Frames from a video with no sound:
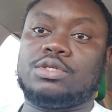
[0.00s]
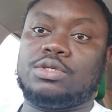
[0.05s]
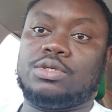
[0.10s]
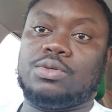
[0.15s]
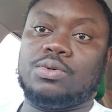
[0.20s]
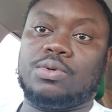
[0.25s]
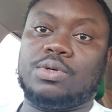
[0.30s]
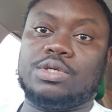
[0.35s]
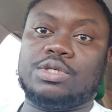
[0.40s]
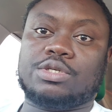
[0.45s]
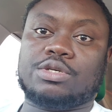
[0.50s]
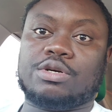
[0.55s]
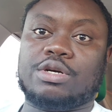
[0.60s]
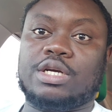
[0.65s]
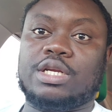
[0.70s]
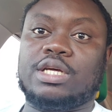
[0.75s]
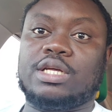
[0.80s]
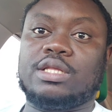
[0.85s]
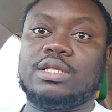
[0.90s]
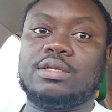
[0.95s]
doing
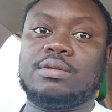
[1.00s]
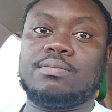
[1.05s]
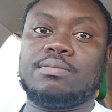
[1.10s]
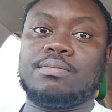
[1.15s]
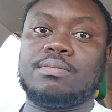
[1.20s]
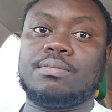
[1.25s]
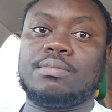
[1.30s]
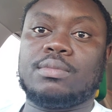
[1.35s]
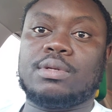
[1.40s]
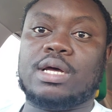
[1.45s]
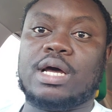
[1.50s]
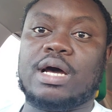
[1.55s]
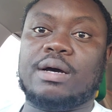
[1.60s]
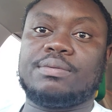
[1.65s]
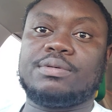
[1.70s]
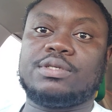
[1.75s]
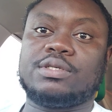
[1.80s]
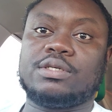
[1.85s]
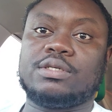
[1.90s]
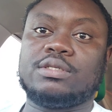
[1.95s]
trading,
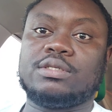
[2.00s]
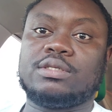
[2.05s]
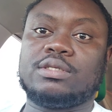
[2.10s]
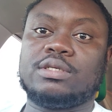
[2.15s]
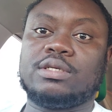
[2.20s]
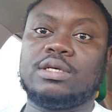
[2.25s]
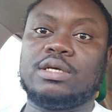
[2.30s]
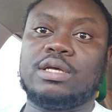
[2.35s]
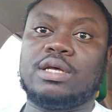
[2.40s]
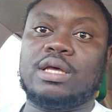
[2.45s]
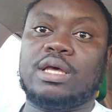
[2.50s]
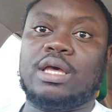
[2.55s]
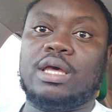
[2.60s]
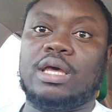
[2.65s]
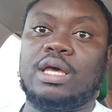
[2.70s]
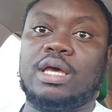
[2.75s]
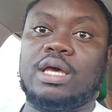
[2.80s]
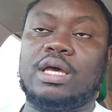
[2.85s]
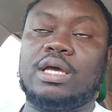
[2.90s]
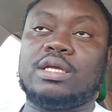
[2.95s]
options,
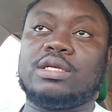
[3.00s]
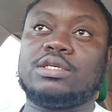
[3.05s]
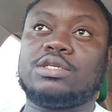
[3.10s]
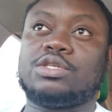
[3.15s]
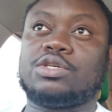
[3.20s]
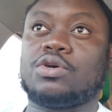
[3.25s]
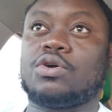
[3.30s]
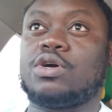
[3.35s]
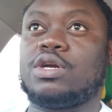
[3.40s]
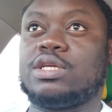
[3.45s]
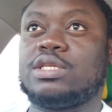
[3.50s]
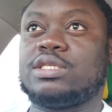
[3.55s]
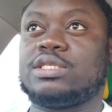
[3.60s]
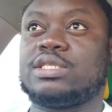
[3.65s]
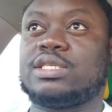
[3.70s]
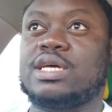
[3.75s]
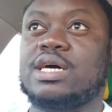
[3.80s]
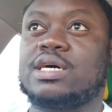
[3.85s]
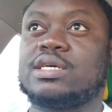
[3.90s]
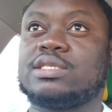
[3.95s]
and shorting
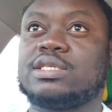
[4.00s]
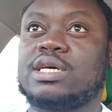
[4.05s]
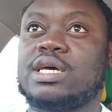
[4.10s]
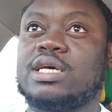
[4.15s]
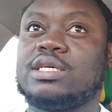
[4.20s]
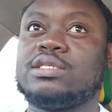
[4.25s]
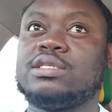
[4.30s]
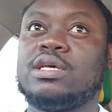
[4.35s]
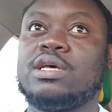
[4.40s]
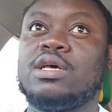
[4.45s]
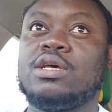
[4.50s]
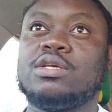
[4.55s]
stocks, guys.